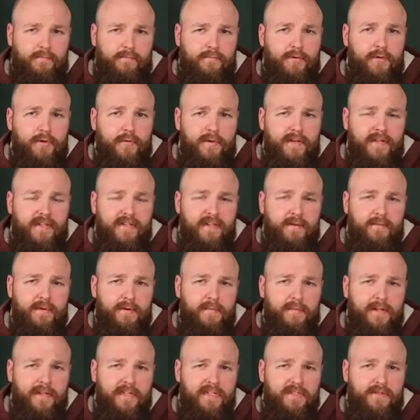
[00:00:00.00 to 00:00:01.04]
brewery
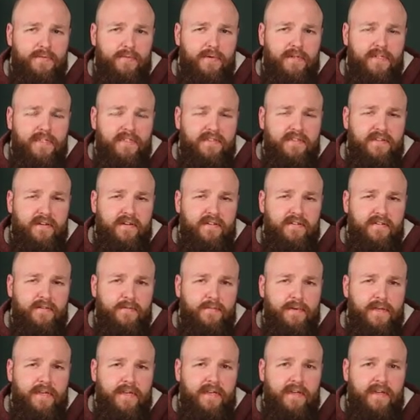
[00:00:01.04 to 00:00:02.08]
Timmermans was thought to
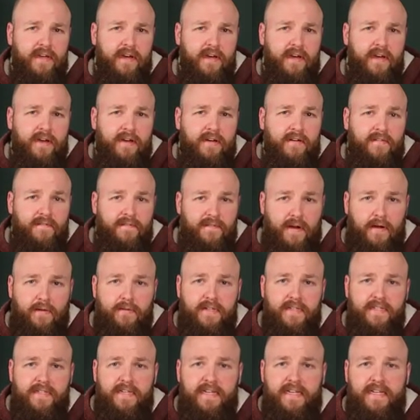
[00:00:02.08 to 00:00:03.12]
be
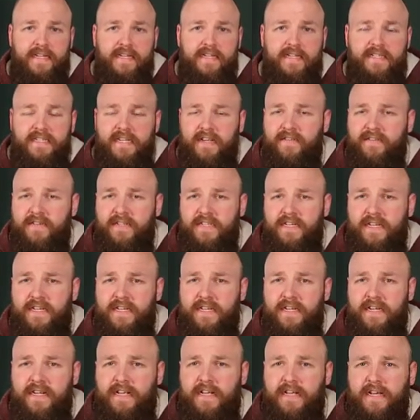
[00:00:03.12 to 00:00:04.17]
founded in
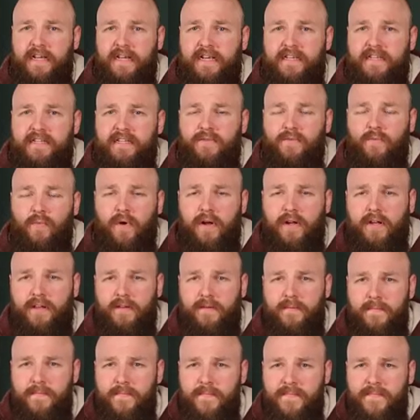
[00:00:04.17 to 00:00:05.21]
1781